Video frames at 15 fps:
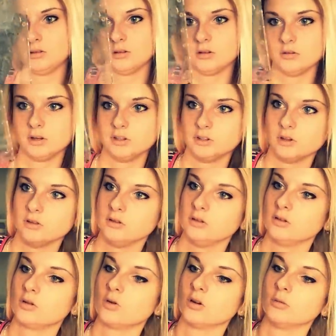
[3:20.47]
Oh, he's on the
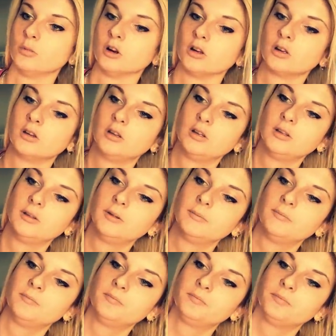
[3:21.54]
cork bark.
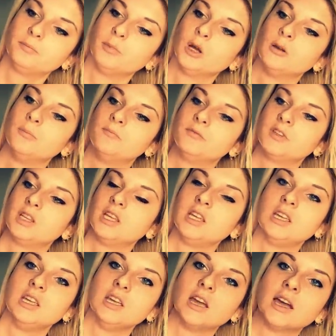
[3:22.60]
But
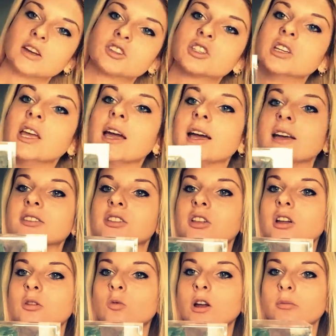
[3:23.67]
he actually has a
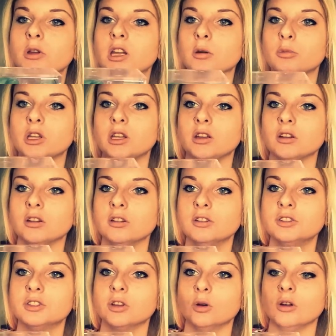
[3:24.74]
lot of webbing up here,
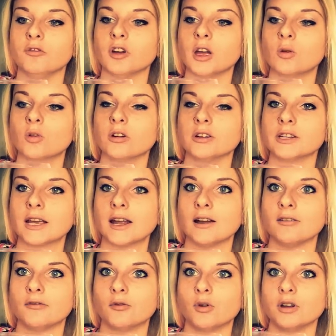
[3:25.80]
so if I were to
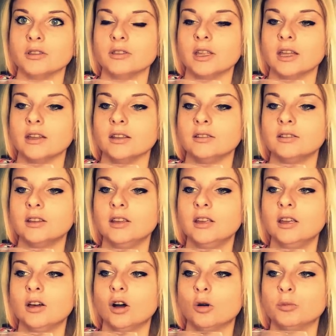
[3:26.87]
have one that
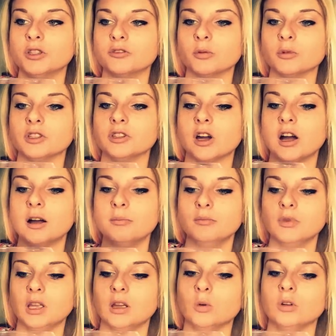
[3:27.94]
opens from the
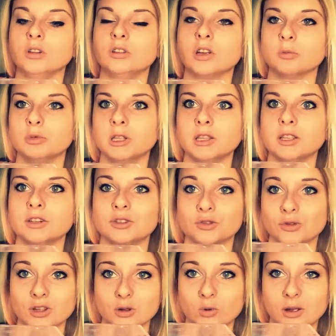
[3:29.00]
top, it would completely
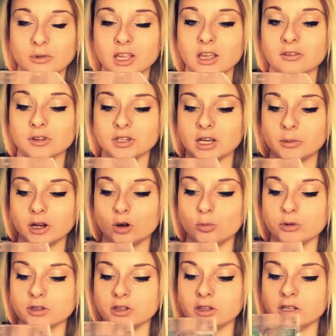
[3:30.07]
destroy the webbing every time I
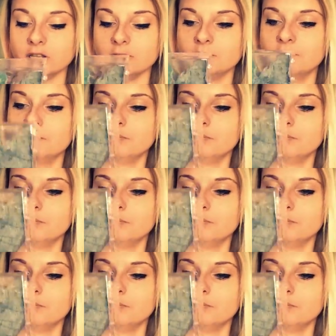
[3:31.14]
opened the lid.